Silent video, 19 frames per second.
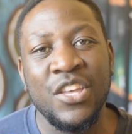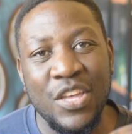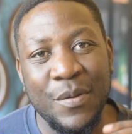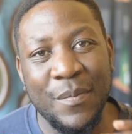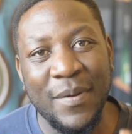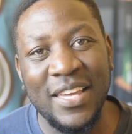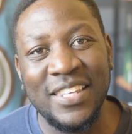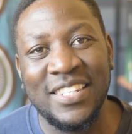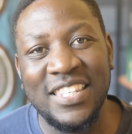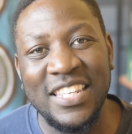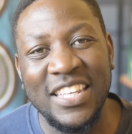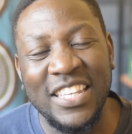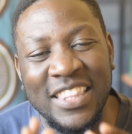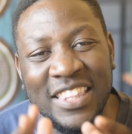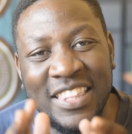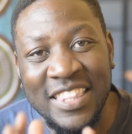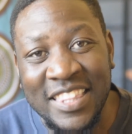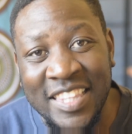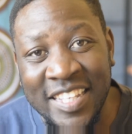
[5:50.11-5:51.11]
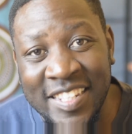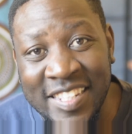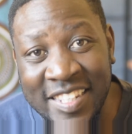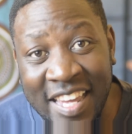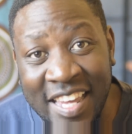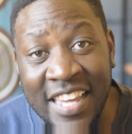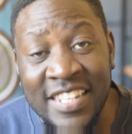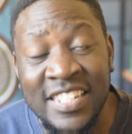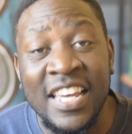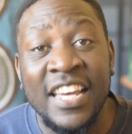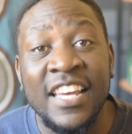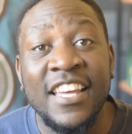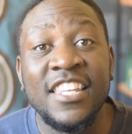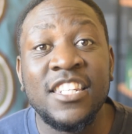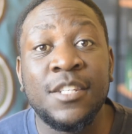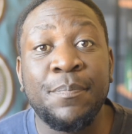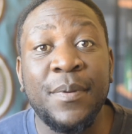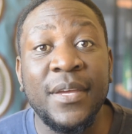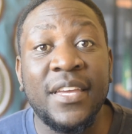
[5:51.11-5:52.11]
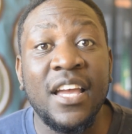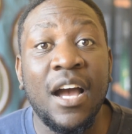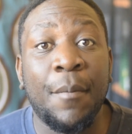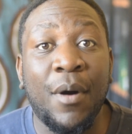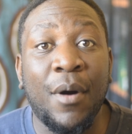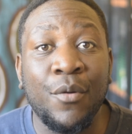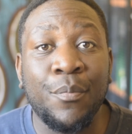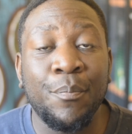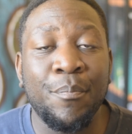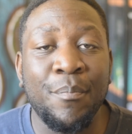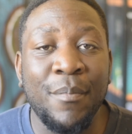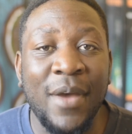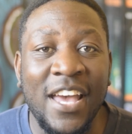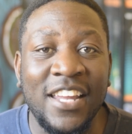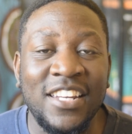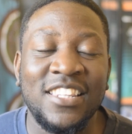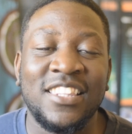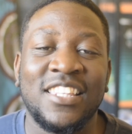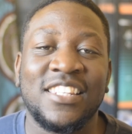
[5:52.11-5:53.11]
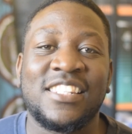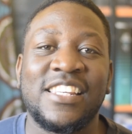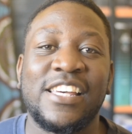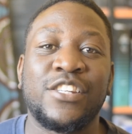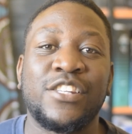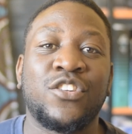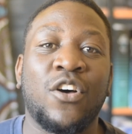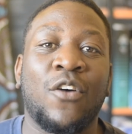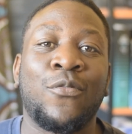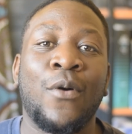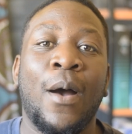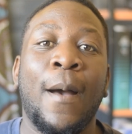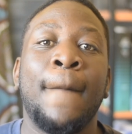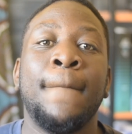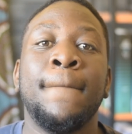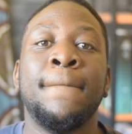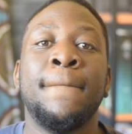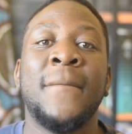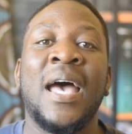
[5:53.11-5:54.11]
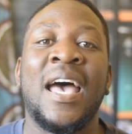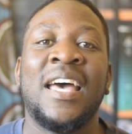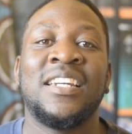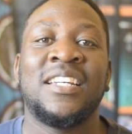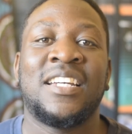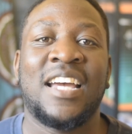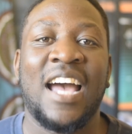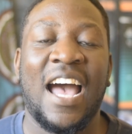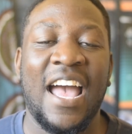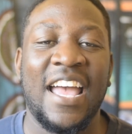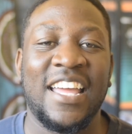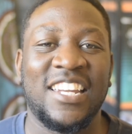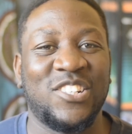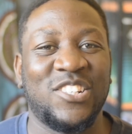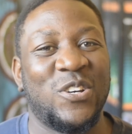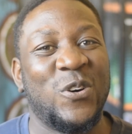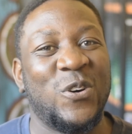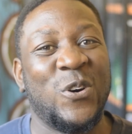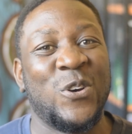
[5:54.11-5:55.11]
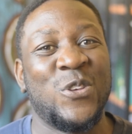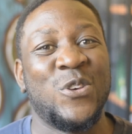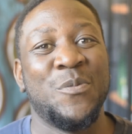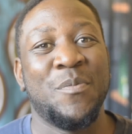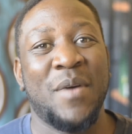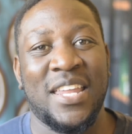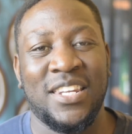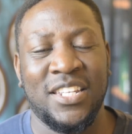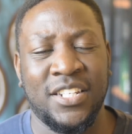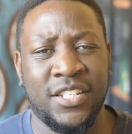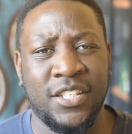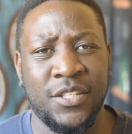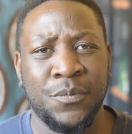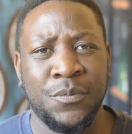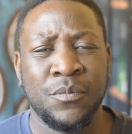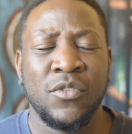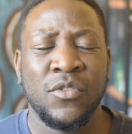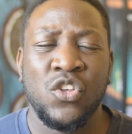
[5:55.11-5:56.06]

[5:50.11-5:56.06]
You may see in this case, it's speaking about man in the sense of mankind or humanity.